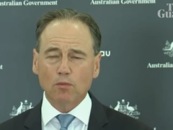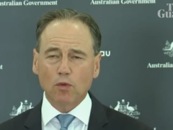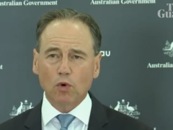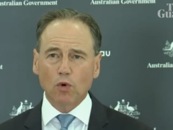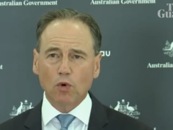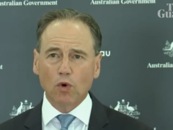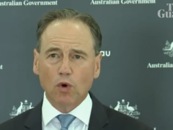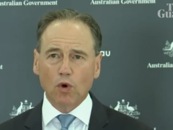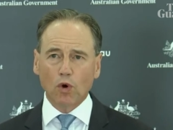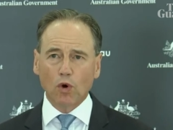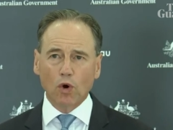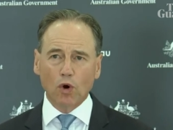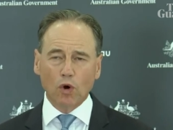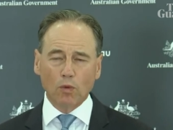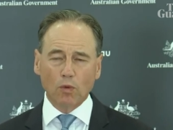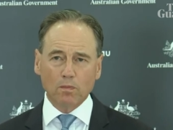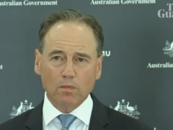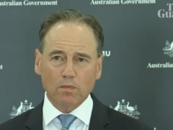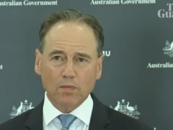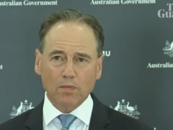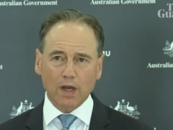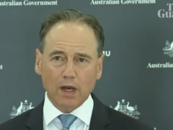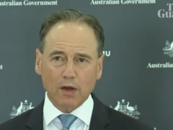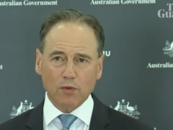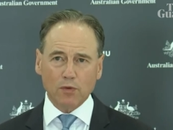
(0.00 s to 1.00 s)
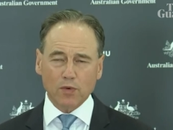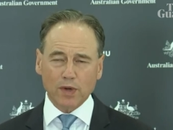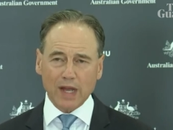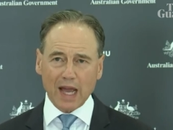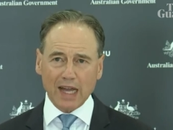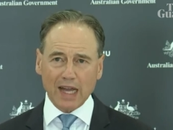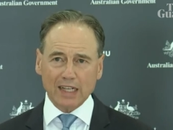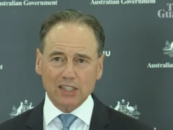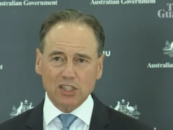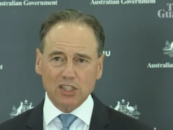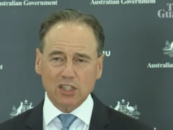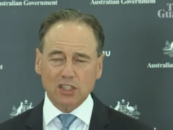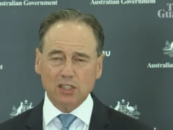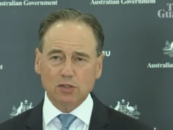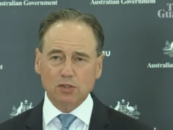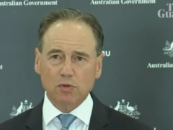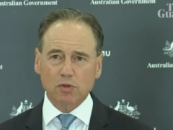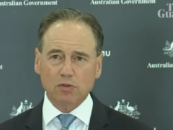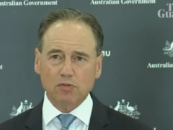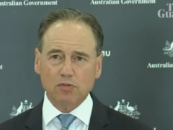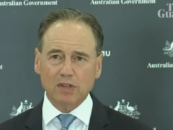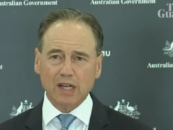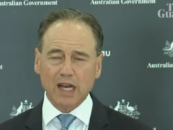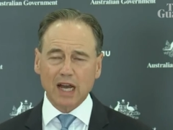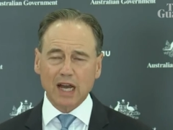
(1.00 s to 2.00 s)
or reactions
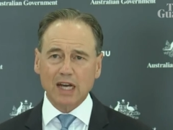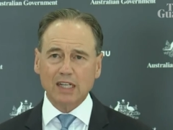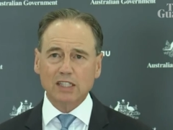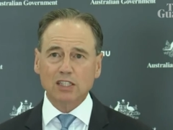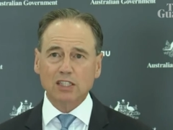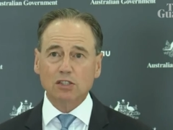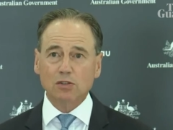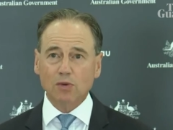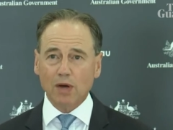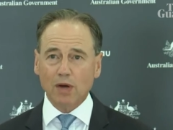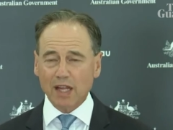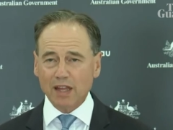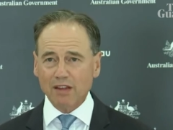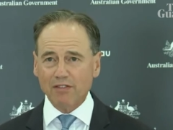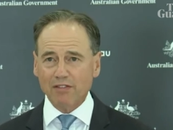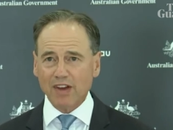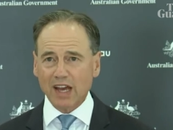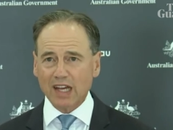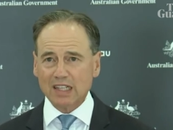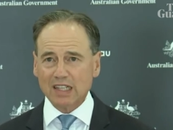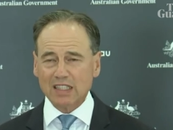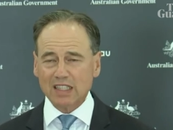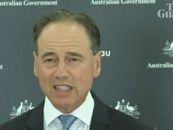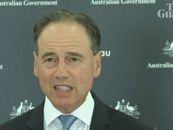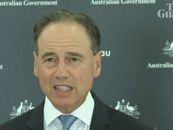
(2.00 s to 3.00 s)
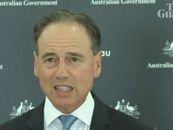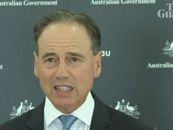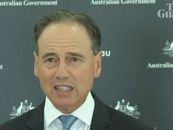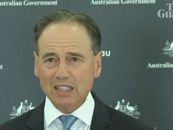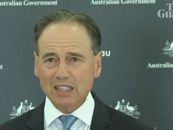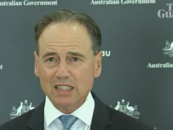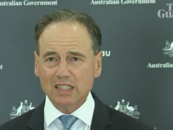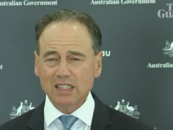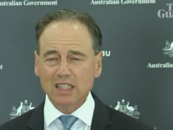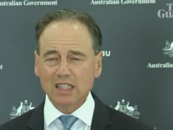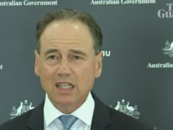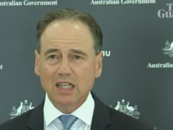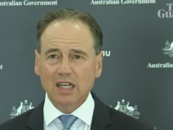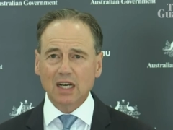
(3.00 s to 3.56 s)
with regards to other vaccines,